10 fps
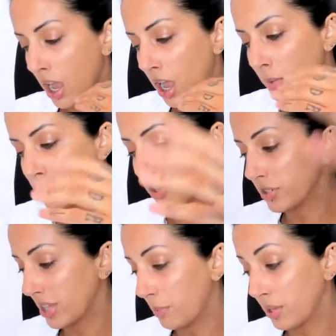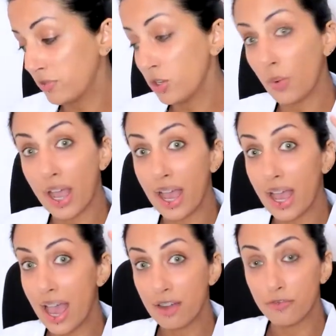So for example, if you
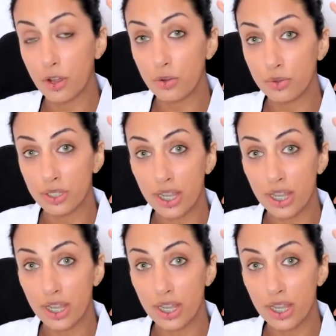wear headphones,